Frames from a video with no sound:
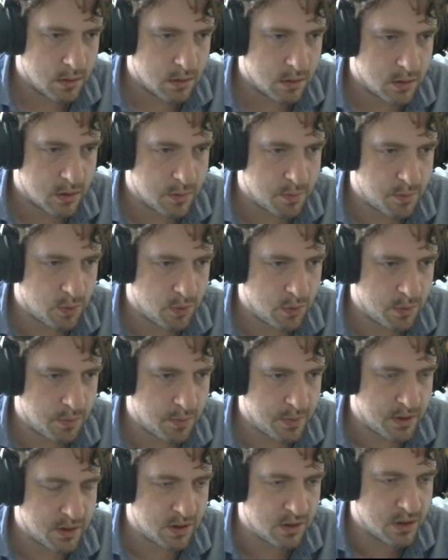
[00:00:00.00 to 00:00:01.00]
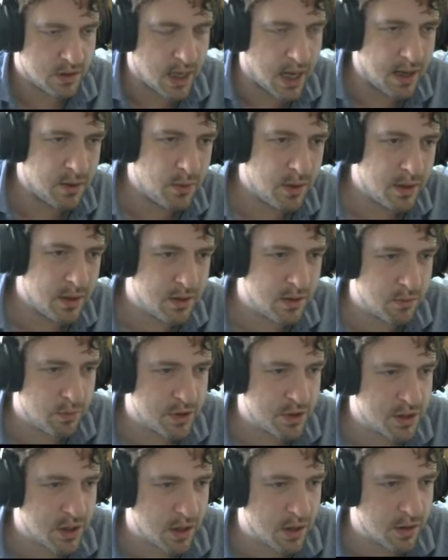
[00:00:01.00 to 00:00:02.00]
spawn position. How do I
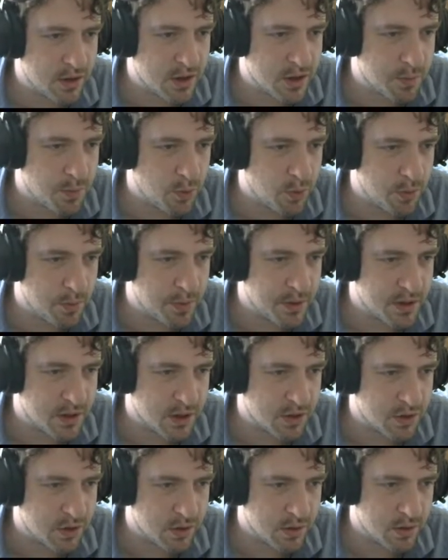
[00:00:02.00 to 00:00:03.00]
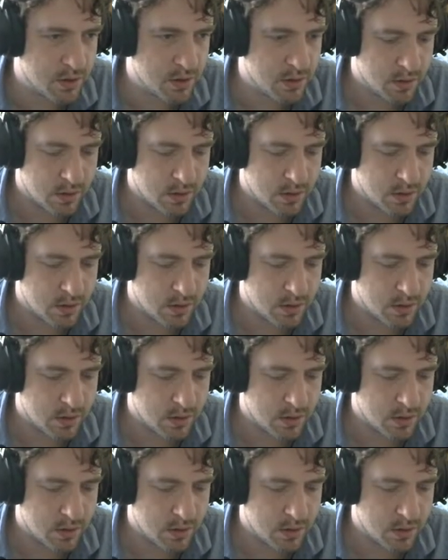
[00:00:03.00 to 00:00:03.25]
return spawn position?